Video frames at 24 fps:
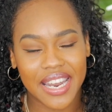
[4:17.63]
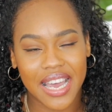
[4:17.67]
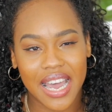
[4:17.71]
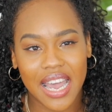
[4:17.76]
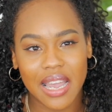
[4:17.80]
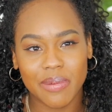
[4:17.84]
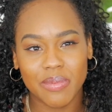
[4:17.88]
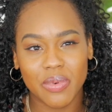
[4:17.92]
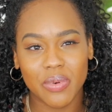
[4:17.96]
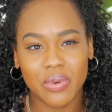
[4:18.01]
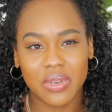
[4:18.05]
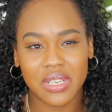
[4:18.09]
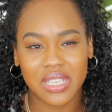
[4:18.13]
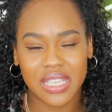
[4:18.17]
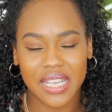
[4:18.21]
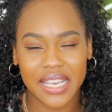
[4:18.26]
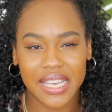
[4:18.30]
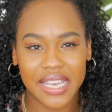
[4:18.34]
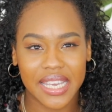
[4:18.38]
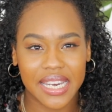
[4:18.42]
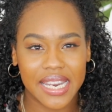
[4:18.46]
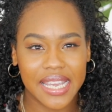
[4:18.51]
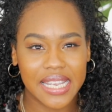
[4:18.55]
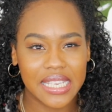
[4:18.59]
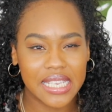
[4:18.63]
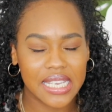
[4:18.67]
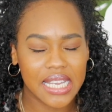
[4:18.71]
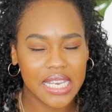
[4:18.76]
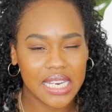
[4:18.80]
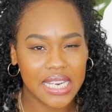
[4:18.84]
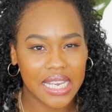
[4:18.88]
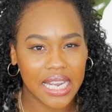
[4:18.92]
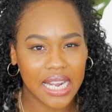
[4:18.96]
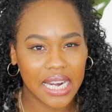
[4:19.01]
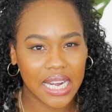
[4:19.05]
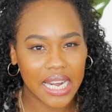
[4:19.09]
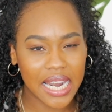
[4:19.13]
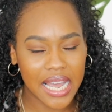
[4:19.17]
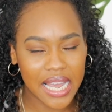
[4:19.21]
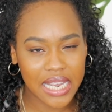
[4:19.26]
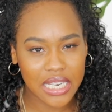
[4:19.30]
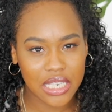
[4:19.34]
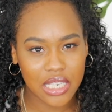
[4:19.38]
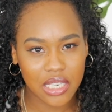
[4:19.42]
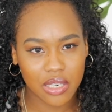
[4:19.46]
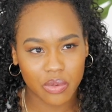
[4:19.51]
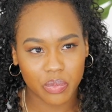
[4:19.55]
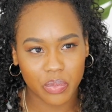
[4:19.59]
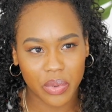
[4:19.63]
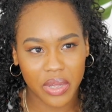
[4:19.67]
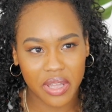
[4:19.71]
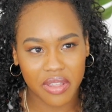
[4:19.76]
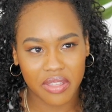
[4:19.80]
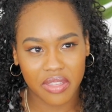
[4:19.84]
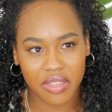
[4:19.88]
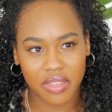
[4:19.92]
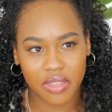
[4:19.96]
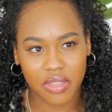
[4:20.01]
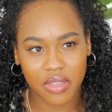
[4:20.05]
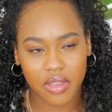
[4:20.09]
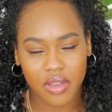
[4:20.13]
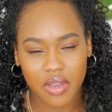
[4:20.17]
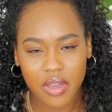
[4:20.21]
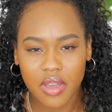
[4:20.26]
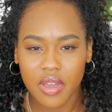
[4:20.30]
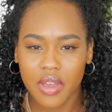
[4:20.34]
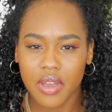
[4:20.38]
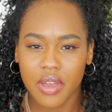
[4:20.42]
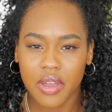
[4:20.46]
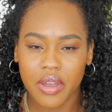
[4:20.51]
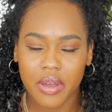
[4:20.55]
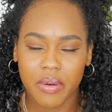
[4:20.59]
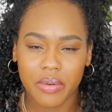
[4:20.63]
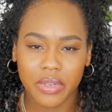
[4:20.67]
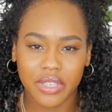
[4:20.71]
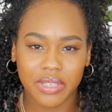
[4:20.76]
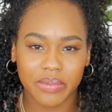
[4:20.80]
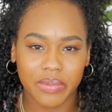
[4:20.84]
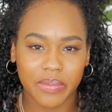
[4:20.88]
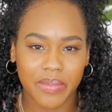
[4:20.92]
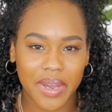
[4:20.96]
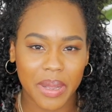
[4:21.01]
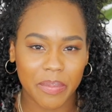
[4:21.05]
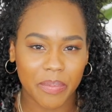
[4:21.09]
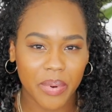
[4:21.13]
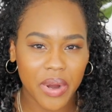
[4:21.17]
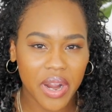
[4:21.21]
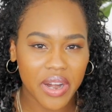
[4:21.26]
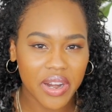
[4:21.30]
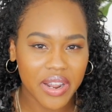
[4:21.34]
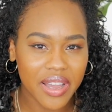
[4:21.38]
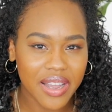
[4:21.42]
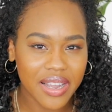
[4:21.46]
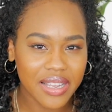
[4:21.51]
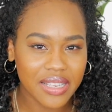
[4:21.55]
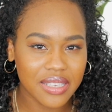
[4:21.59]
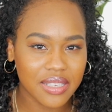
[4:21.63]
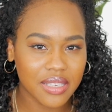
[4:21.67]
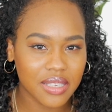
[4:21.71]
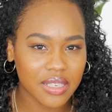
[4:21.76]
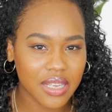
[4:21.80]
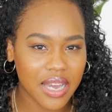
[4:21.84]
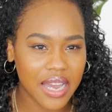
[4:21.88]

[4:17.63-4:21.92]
I'm always thinking, is it going to clash with some of my products?